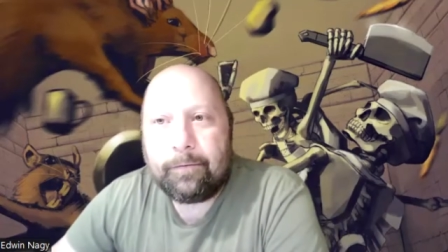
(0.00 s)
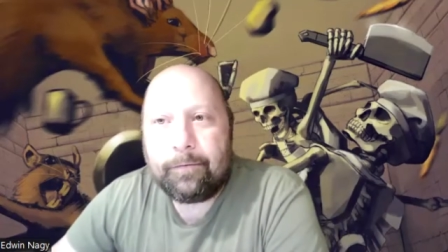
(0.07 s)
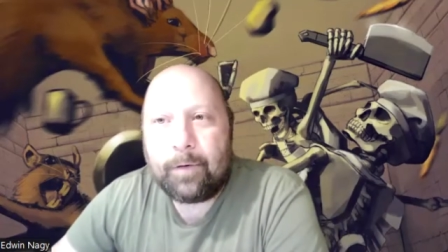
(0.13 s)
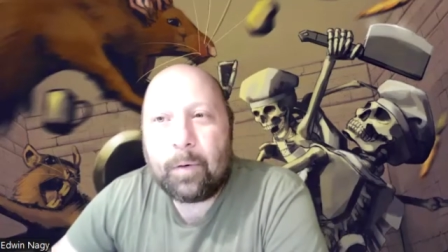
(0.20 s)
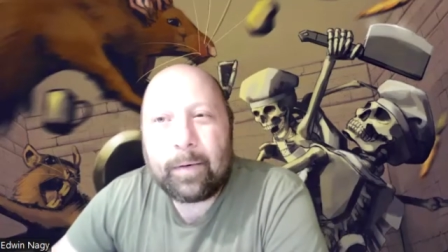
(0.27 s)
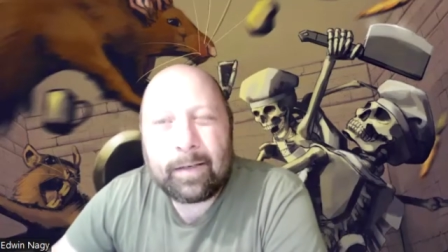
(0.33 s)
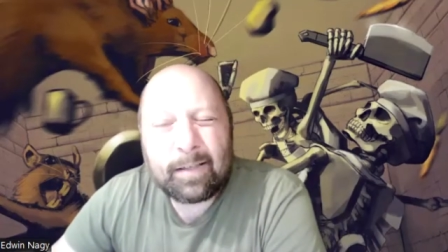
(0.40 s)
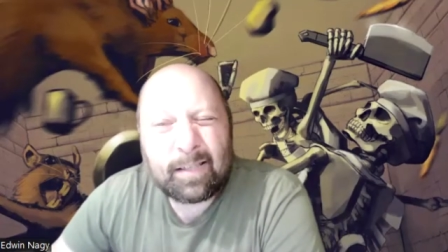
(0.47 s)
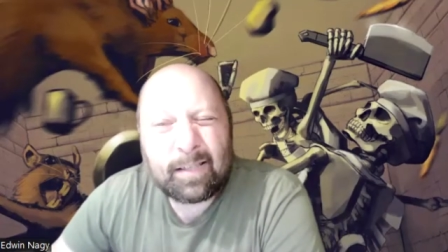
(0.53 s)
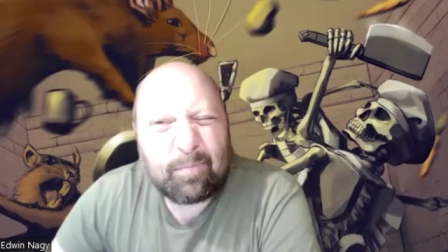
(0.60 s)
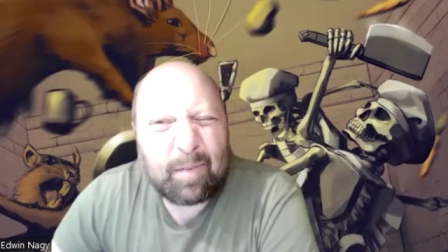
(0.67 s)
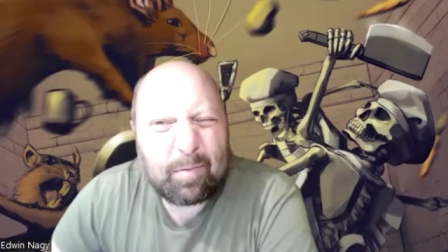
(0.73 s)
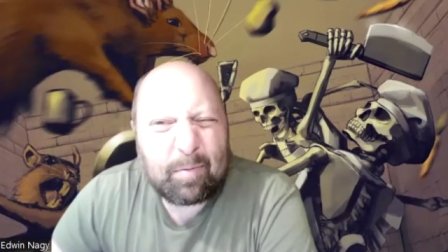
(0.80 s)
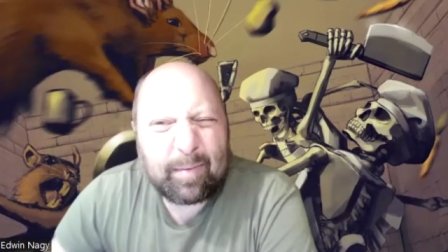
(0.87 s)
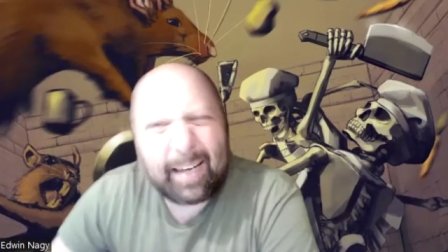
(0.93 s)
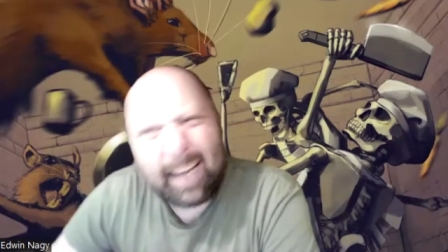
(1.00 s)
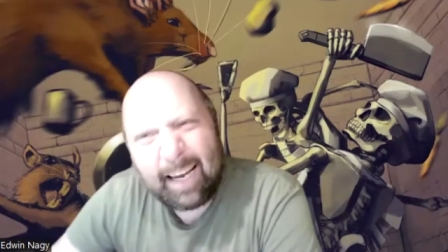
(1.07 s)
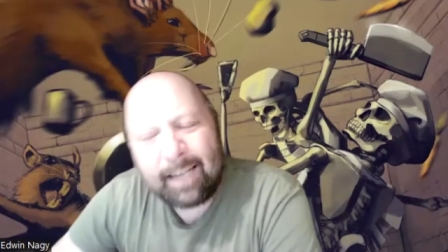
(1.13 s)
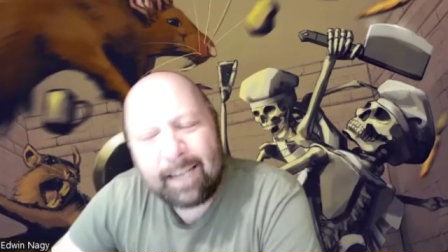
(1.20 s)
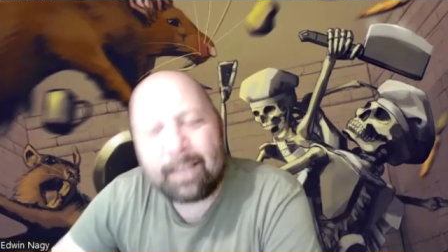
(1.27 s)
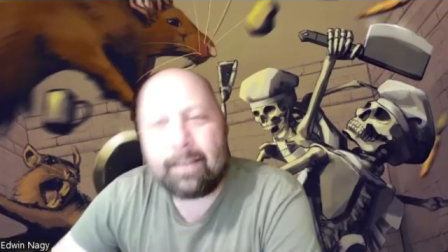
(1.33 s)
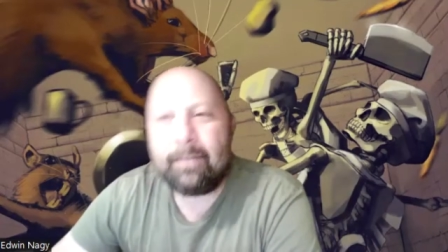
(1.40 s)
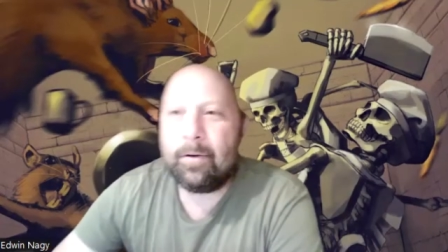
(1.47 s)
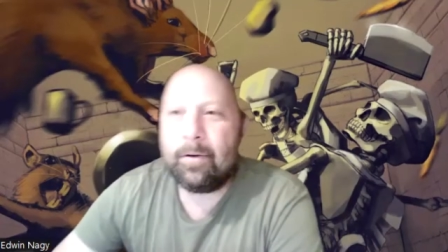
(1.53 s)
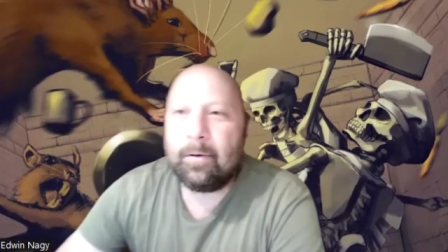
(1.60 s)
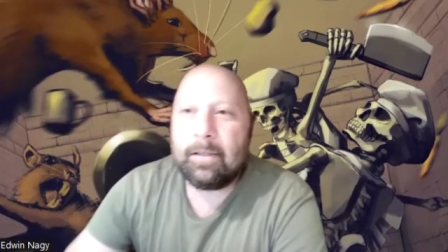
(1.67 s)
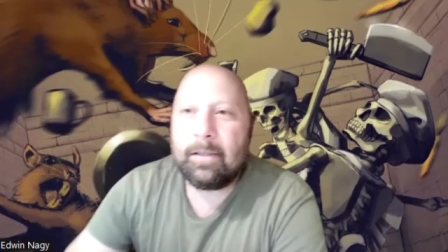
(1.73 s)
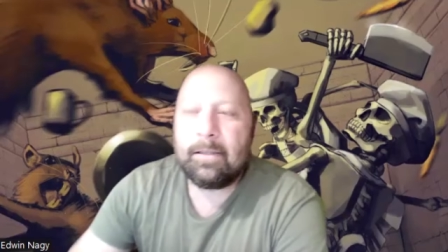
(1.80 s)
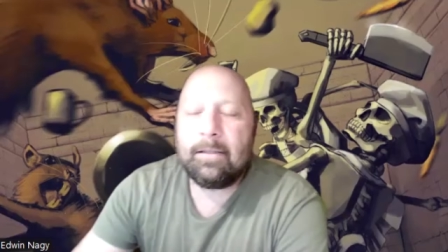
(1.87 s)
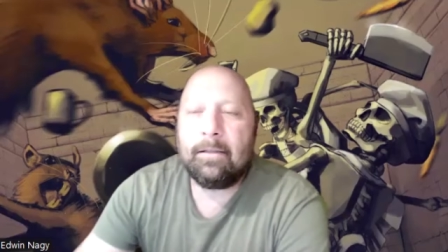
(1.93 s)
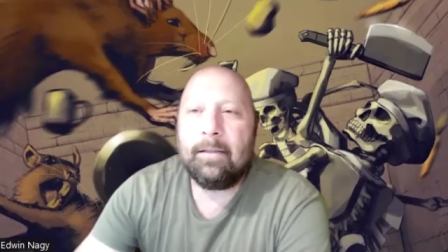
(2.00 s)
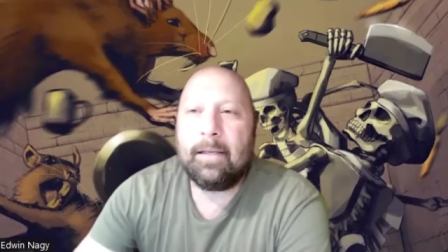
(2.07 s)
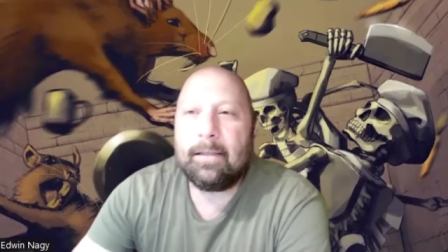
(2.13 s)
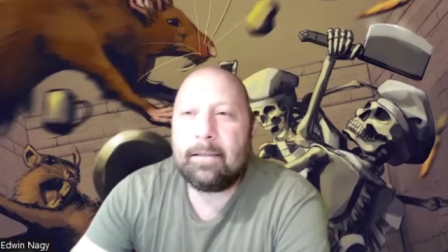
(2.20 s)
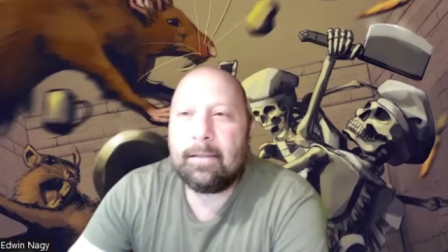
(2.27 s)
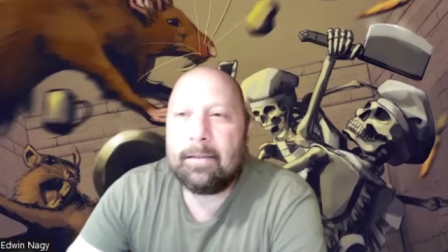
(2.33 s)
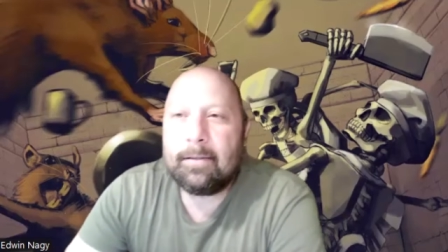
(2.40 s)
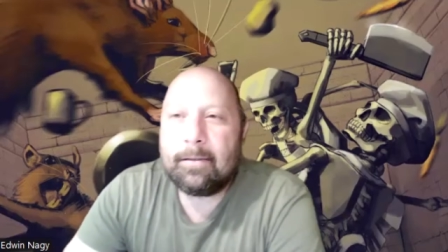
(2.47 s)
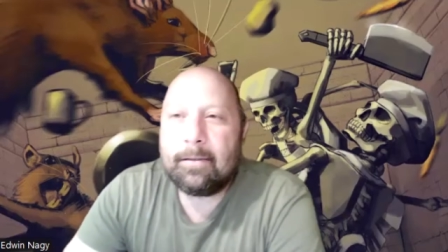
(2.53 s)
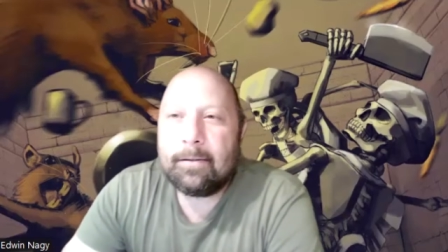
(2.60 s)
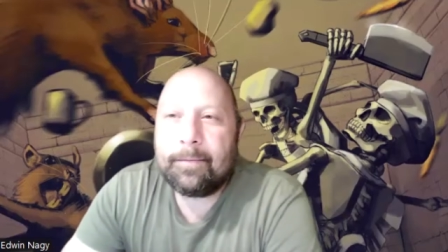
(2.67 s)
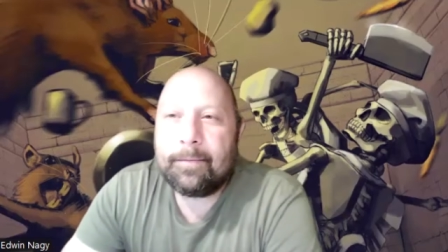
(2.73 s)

focused and maybe mechanically focused in that sense.